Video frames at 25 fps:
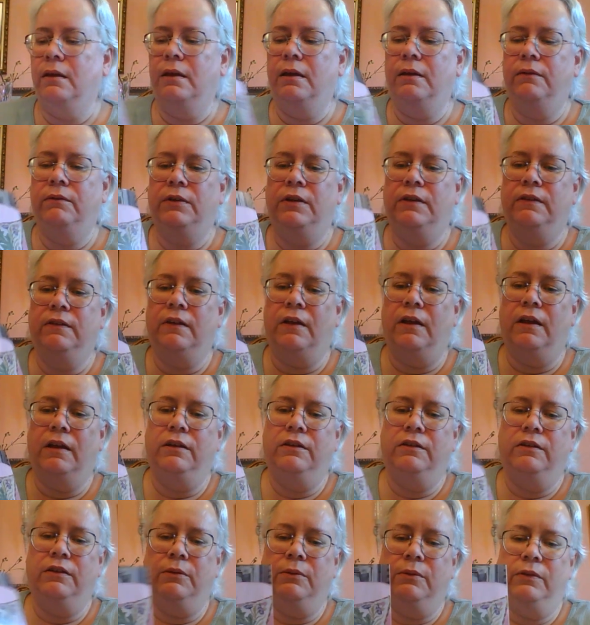of
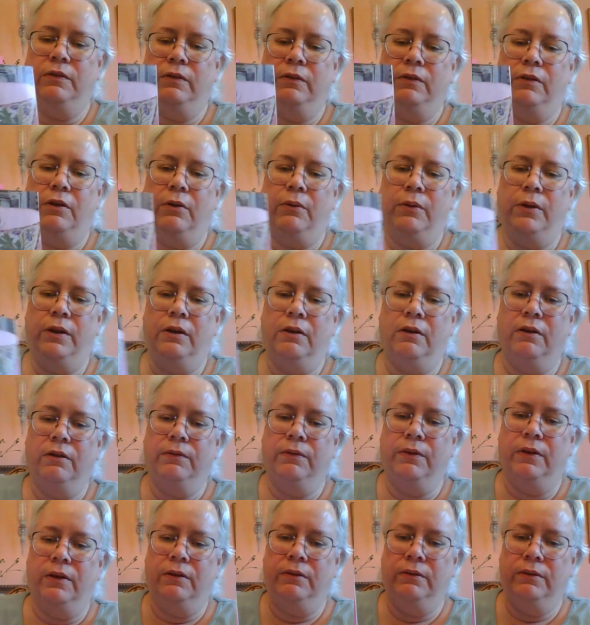design she was going
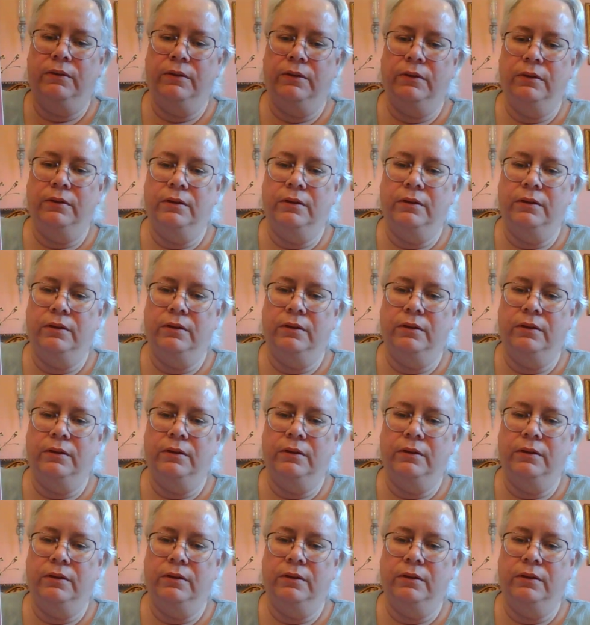off of.